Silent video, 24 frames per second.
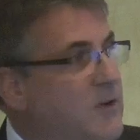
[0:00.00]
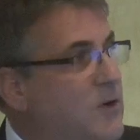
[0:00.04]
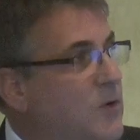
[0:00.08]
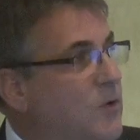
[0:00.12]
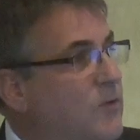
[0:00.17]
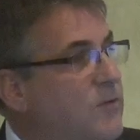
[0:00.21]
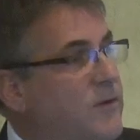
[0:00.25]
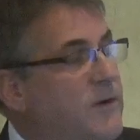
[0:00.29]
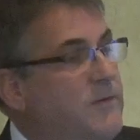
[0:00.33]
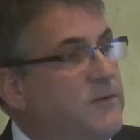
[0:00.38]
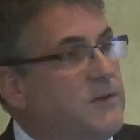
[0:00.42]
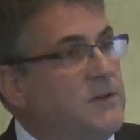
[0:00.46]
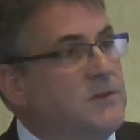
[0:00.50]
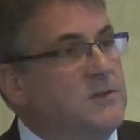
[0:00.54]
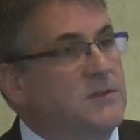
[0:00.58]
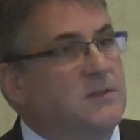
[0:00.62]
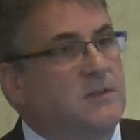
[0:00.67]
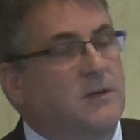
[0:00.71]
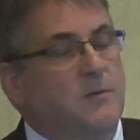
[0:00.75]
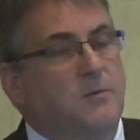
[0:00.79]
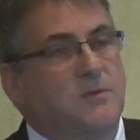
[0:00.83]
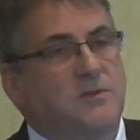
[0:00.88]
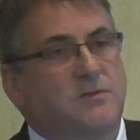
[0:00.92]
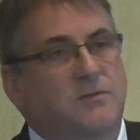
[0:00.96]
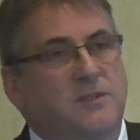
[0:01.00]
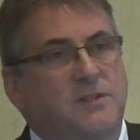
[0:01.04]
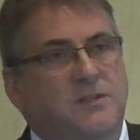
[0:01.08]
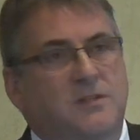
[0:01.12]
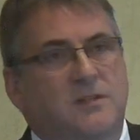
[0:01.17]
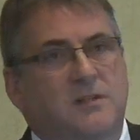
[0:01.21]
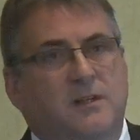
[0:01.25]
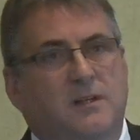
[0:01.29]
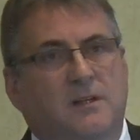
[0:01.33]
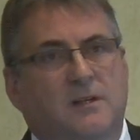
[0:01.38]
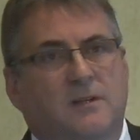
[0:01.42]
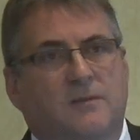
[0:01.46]
the Call for Evidence. There was
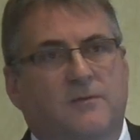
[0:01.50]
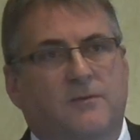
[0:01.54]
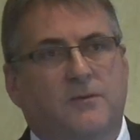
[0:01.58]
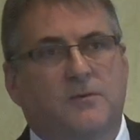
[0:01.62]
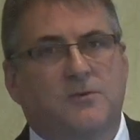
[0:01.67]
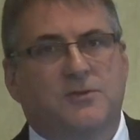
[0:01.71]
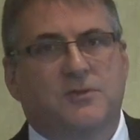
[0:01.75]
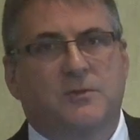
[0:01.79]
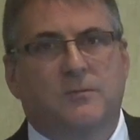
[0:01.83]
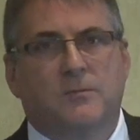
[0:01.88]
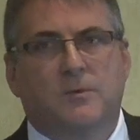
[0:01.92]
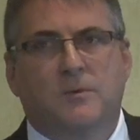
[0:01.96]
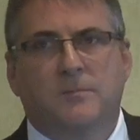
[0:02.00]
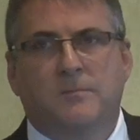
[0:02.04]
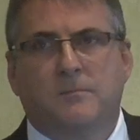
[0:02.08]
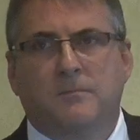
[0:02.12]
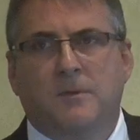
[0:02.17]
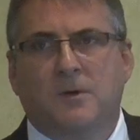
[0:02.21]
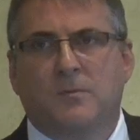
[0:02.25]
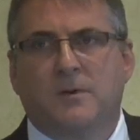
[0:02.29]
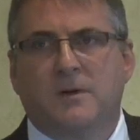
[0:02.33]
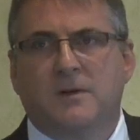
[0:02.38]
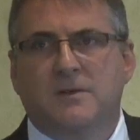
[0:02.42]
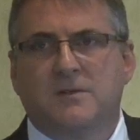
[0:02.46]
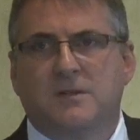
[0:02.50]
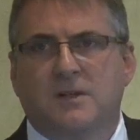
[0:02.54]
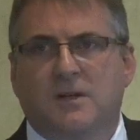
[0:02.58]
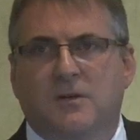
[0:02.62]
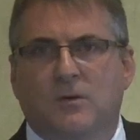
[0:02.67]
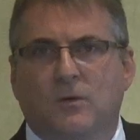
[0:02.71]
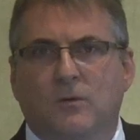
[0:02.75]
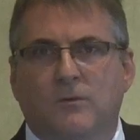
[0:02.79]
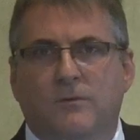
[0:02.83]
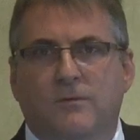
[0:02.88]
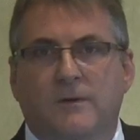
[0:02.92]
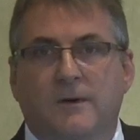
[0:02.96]
recently a Future Mobility
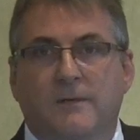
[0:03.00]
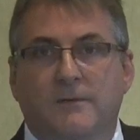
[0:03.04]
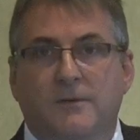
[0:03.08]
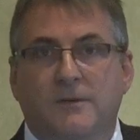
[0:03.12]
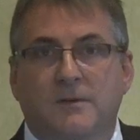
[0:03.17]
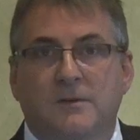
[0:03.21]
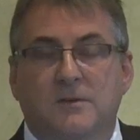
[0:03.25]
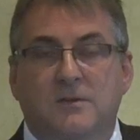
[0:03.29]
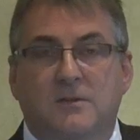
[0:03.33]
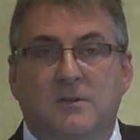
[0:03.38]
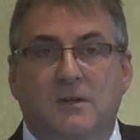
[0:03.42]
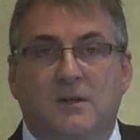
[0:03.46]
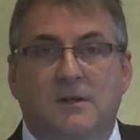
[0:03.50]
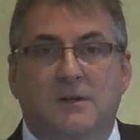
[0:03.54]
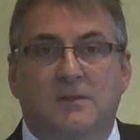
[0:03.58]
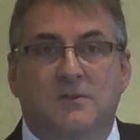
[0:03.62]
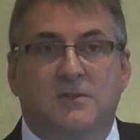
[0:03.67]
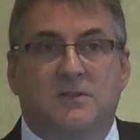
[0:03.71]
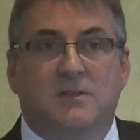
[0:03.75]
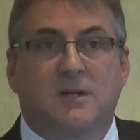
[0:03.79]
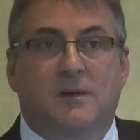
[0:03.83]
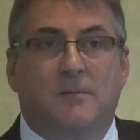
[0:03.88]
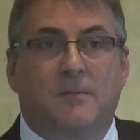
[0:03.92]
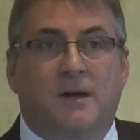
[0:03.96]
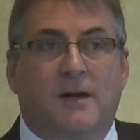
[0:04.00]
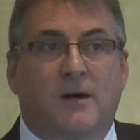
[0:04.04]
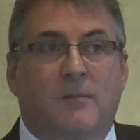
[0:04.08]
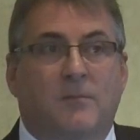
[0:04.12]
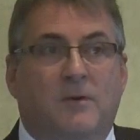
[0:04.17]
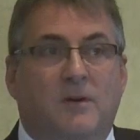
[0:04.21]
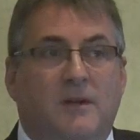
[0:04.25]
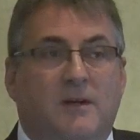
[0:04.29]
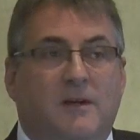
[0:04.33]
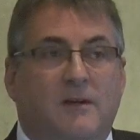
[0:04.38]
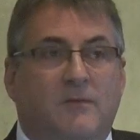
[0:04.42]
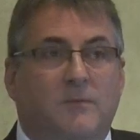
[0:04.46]
Call for Evidence sent out
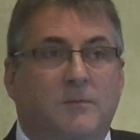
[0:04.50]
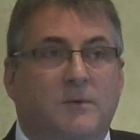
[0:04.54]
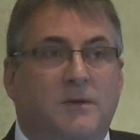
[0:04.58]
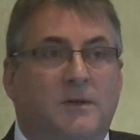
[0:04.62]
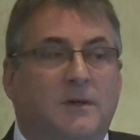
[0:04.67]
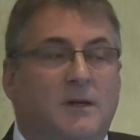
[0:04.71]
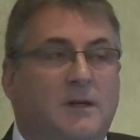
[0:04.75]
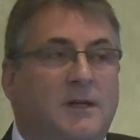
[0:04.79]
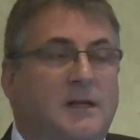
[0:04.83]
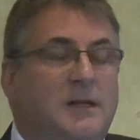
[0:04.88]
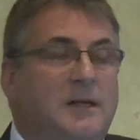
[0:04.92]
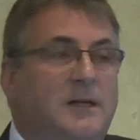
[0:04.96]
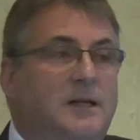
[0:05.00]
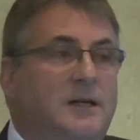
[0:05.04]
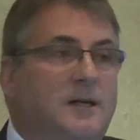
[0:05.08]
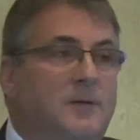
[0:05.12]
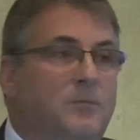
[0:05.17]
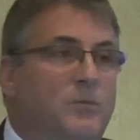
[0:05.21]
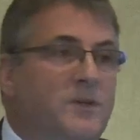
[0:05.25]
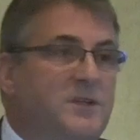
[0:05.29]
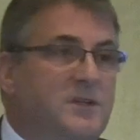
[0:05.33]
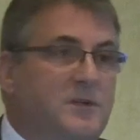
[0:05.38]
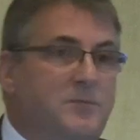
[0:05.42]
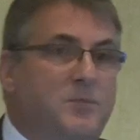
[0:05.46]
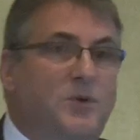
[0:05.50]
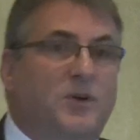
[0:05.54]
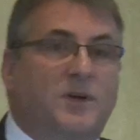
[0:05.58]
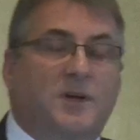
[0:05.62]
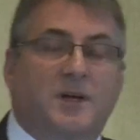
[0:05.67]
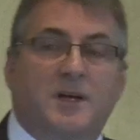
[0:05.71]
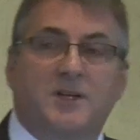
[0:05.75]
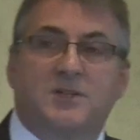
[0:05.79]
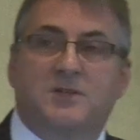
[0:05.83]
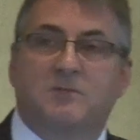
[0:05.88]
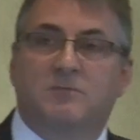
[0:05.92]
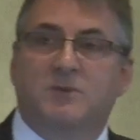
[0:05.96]
by the government. We did put an
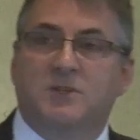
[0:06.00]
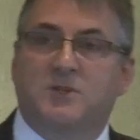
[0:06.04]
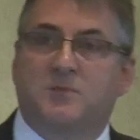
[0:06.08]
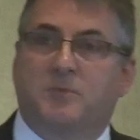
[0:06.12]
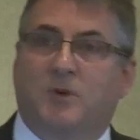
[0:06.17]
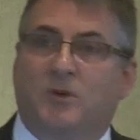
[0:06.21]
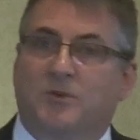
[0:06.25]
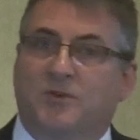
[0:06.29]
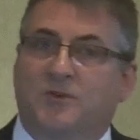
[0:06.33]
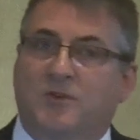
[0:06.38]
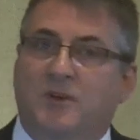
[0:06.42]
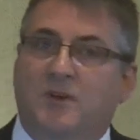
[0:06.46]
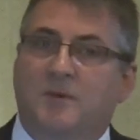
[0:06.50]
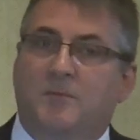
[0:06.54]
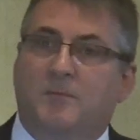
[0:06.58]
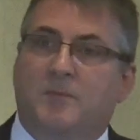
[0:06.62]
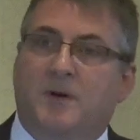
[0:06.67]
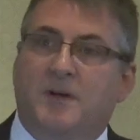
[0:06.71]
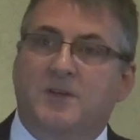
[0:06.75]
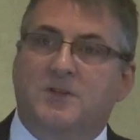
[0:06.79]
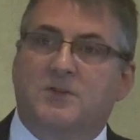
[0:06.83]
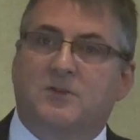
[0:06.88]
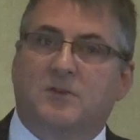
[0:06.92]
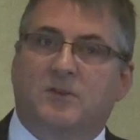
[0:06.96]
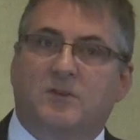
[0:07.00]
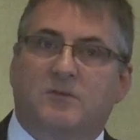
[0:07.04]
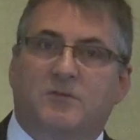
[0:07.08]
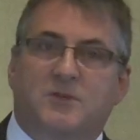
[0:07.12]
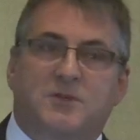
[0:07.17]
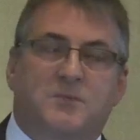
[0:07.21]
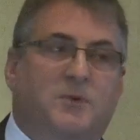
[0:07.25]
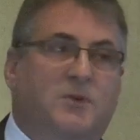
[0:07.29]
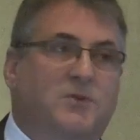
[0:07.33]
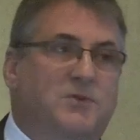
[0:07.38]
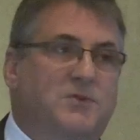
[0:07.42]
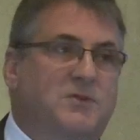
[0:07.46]
AESIN response in based on the
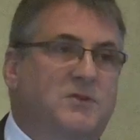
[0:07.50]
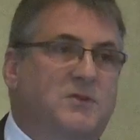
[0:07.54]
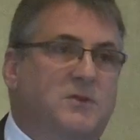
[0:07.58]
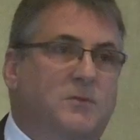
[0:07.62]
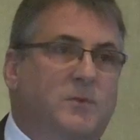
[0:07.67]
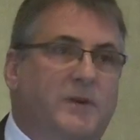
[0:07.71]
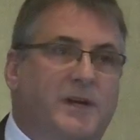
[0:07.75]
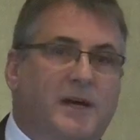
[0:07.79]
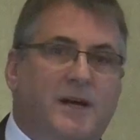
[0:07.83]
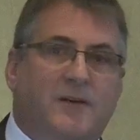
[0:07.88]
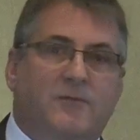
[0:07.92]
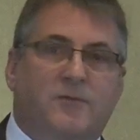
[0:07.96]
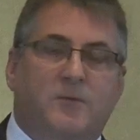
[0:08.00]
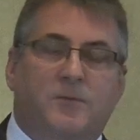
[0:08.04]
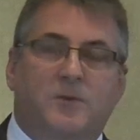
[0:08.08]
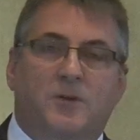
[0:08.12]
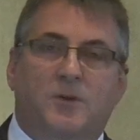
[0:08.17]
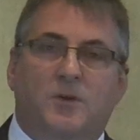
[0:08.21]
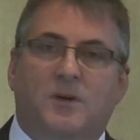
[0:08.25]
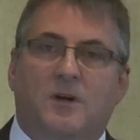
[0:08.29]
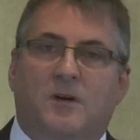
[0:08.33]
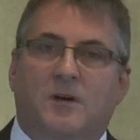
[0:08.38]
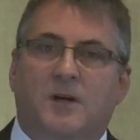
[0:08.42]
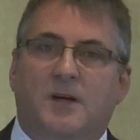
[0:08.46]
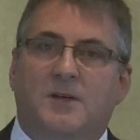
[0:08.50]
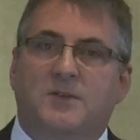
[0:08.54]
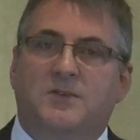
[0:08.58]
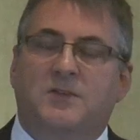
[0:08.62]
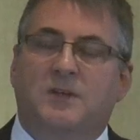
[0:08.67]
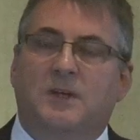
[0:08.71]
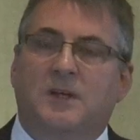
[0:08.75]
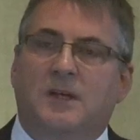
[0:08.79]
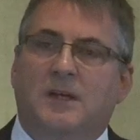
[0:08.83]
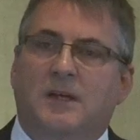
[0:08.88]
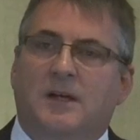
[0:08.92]
responses that we had from you guys